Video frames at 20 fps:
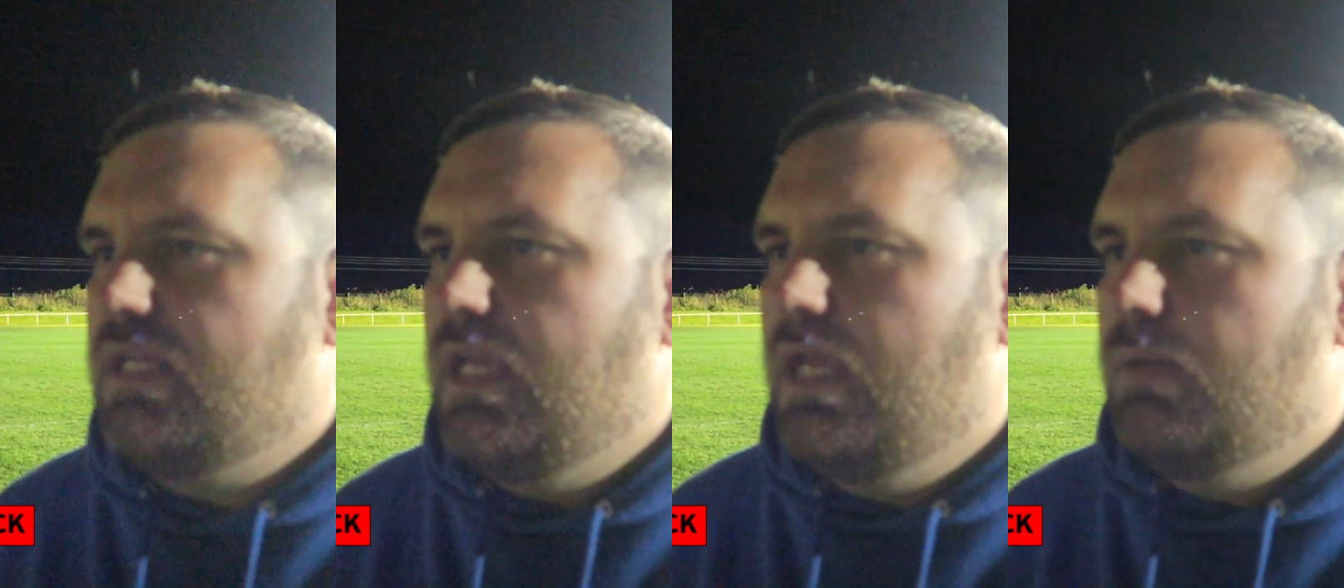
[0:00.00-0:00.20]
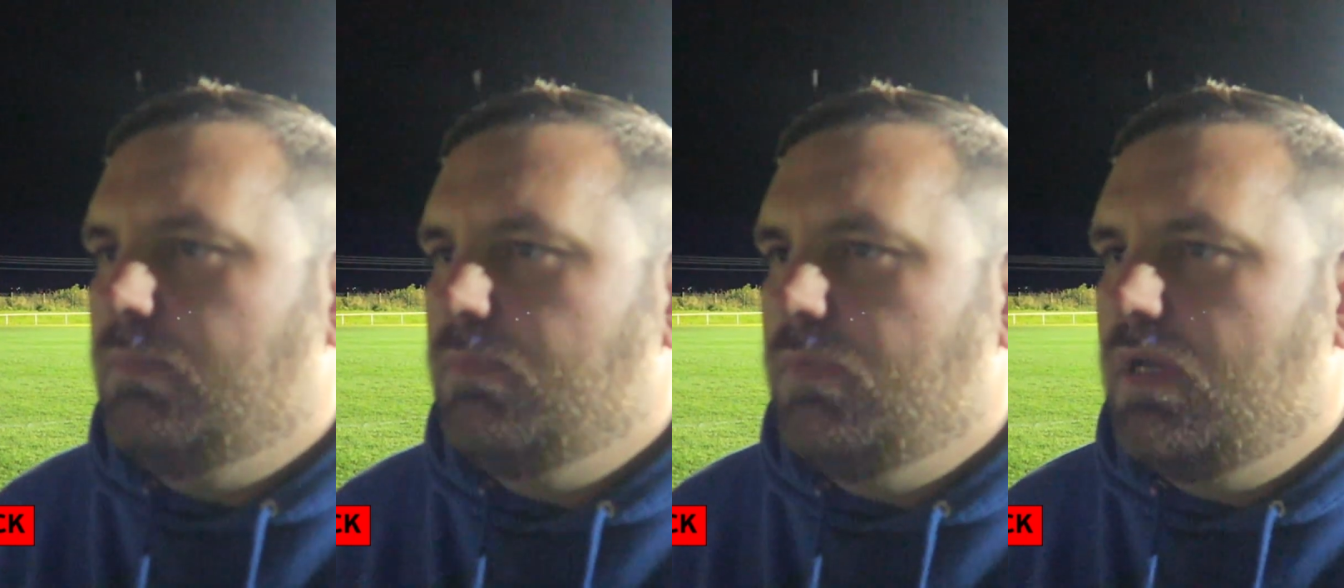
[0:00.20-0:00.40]

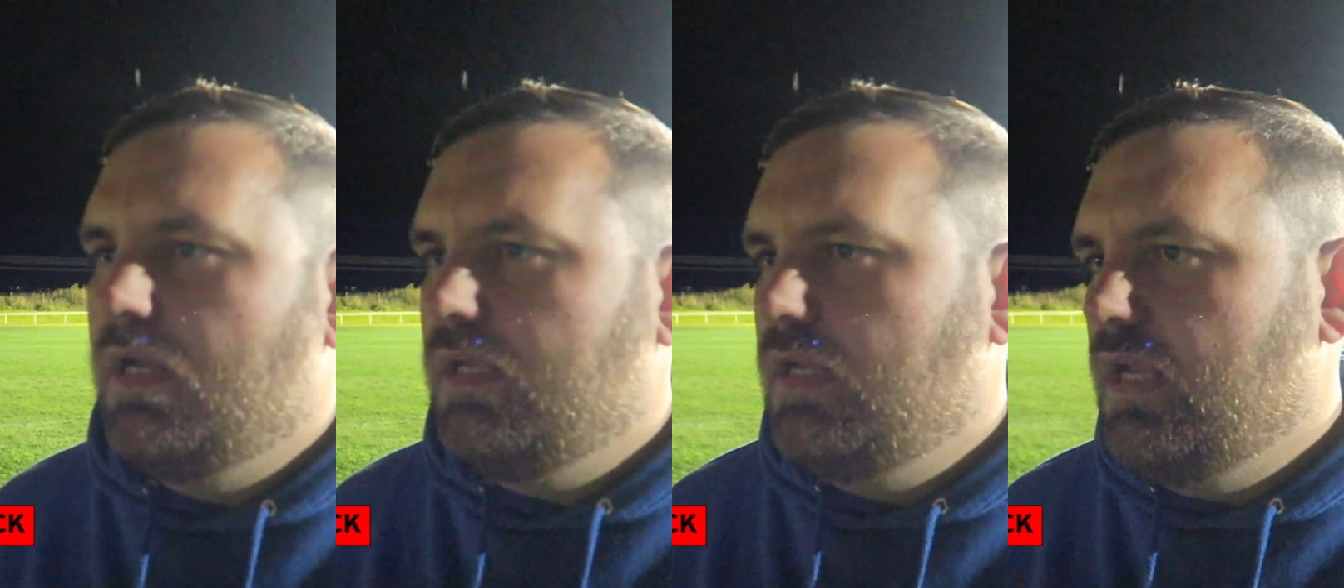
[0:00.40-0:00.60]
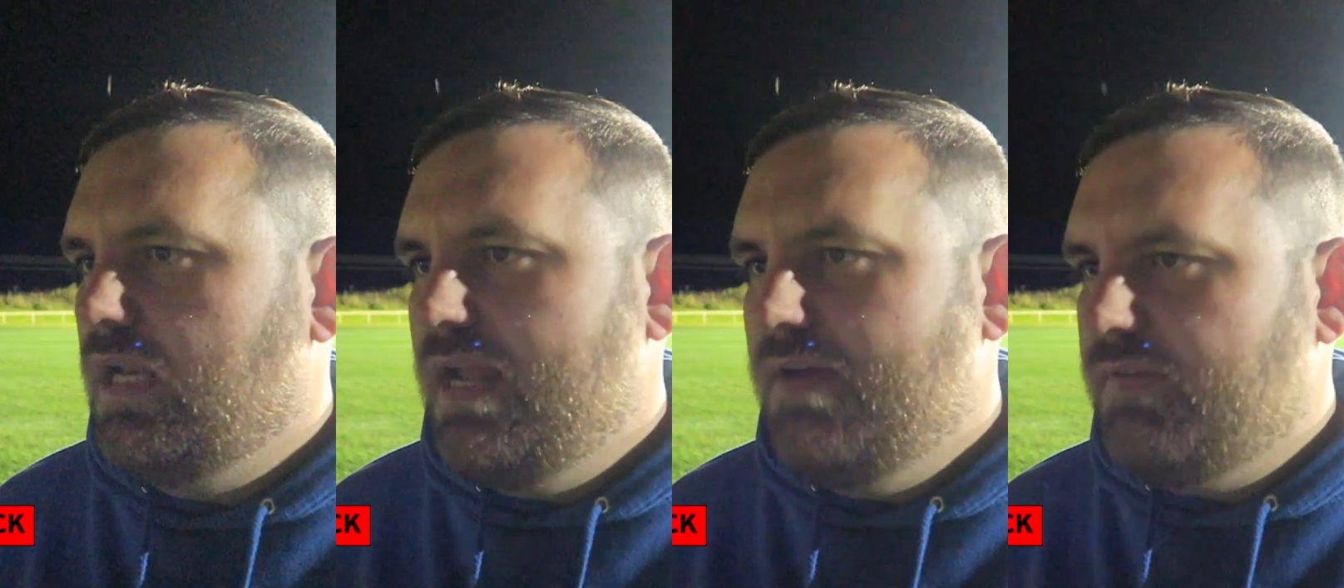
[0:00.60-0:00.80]
game
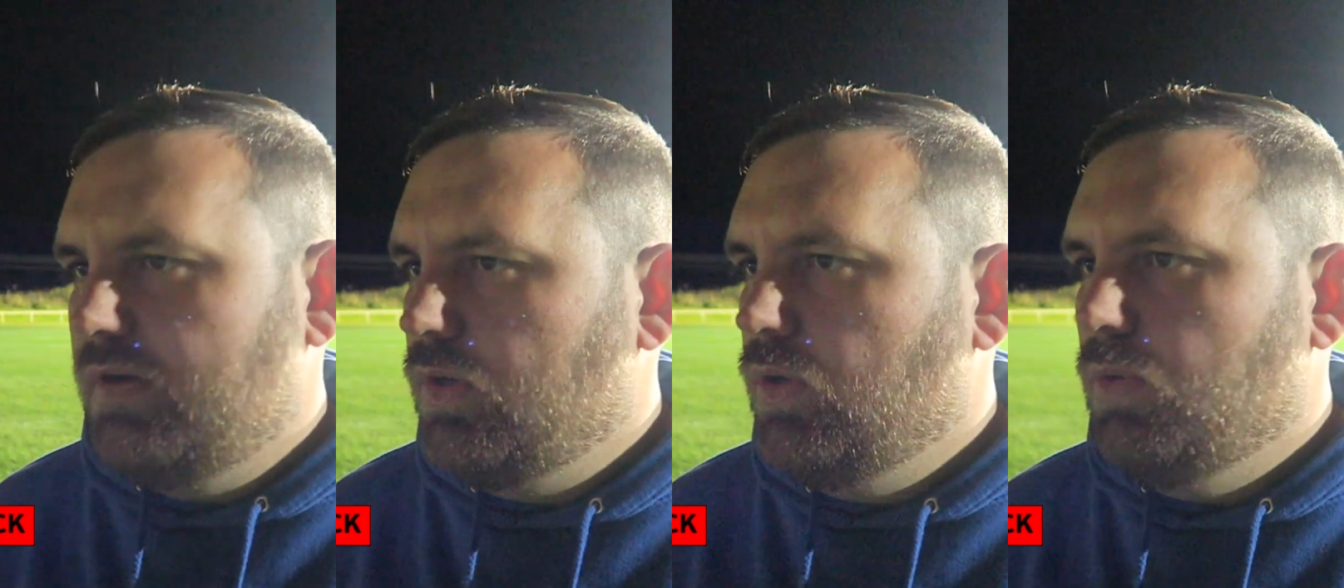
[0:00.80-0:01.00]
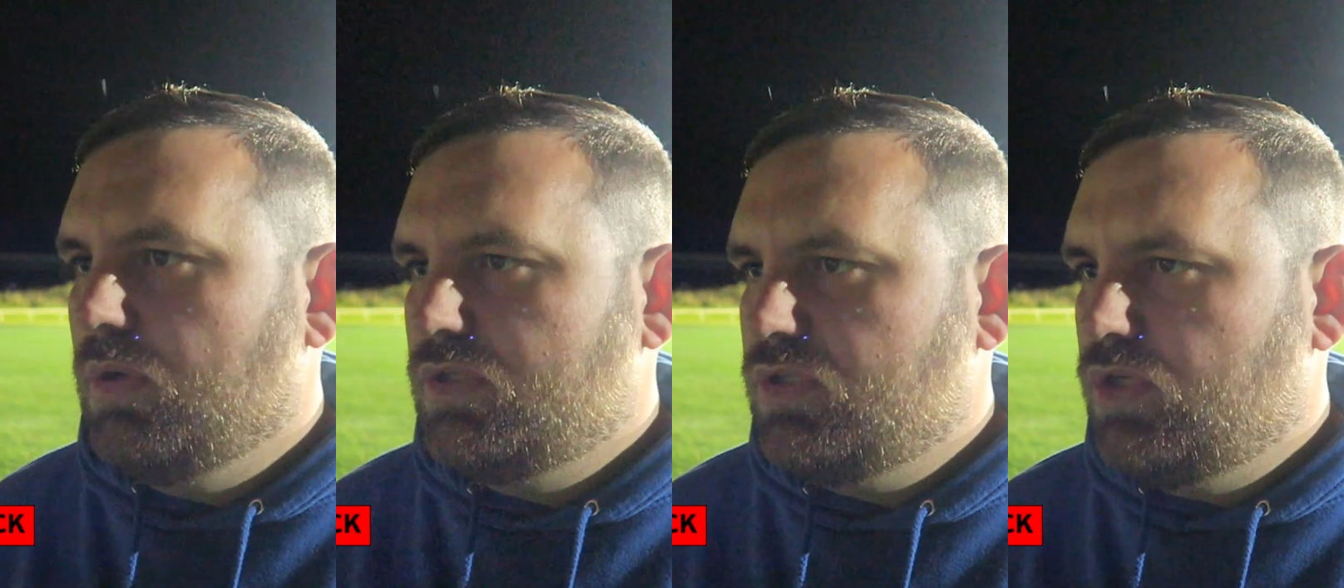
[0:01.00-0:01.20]
and you never
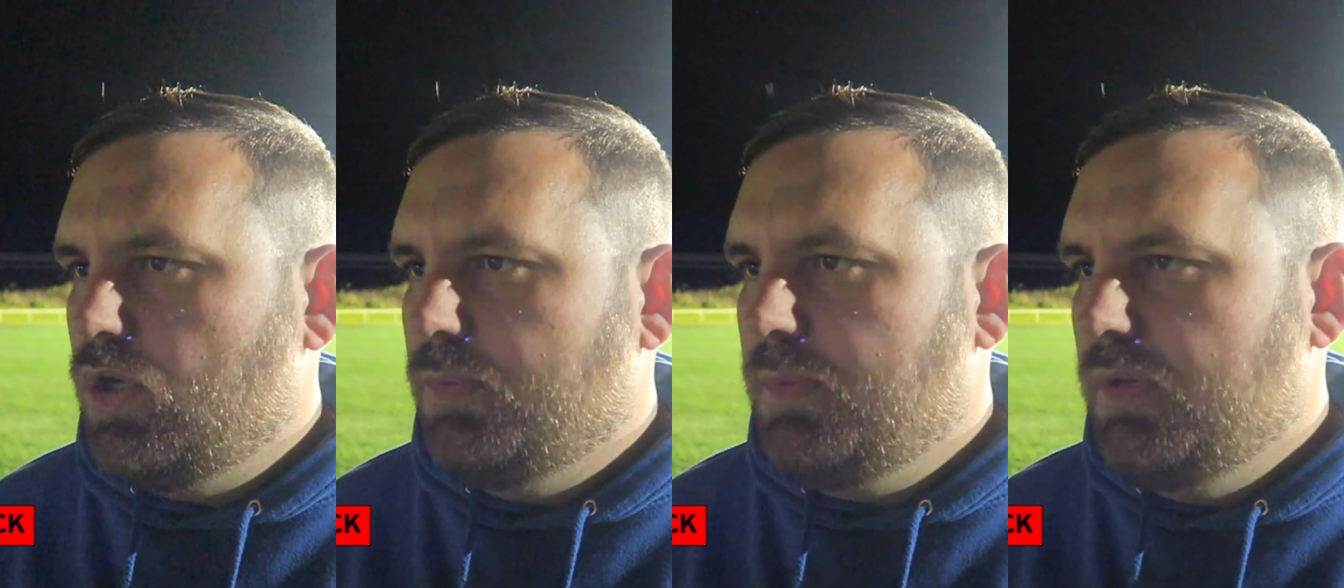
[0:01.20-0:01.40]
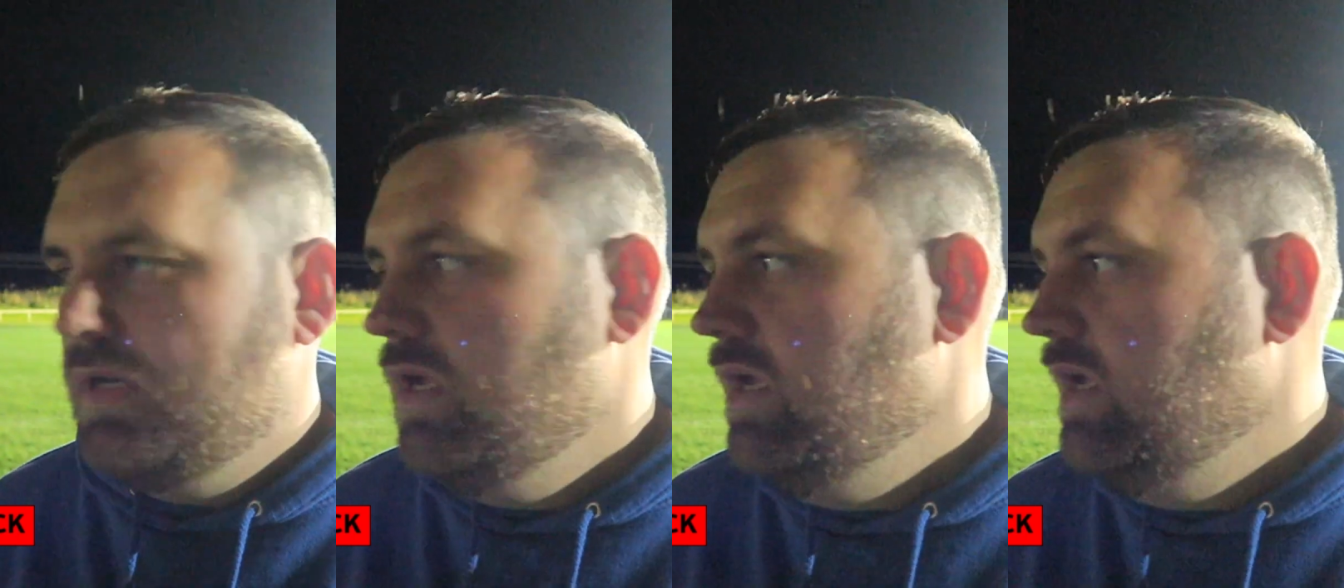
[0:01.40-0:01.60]
know what's
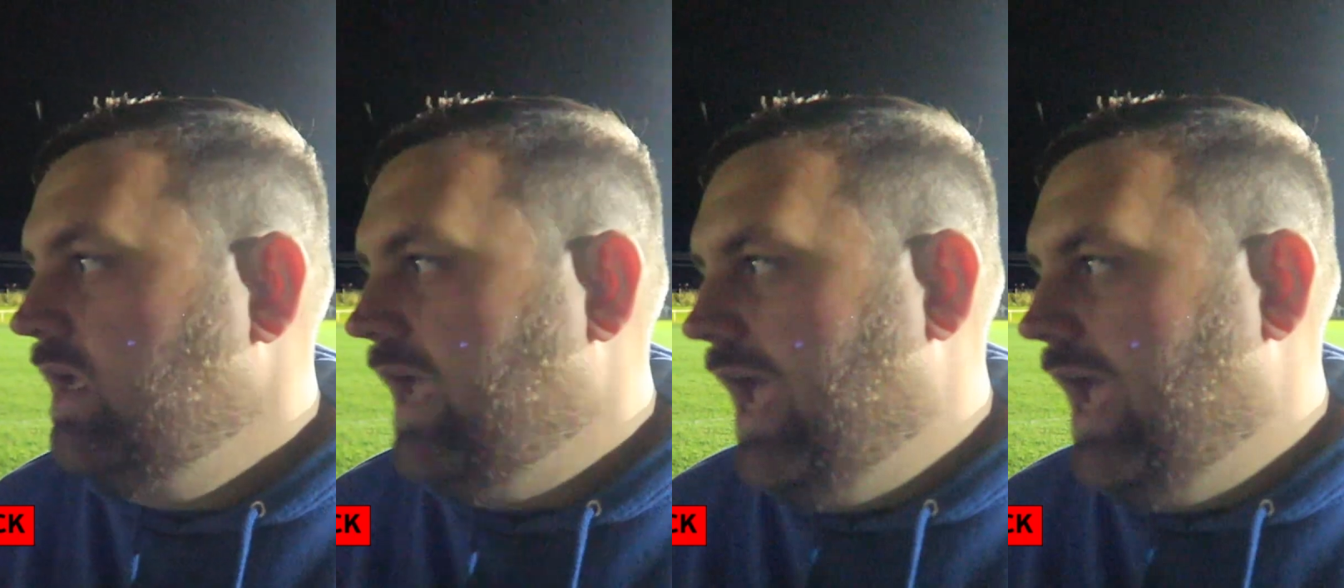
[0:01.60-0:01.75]
coming.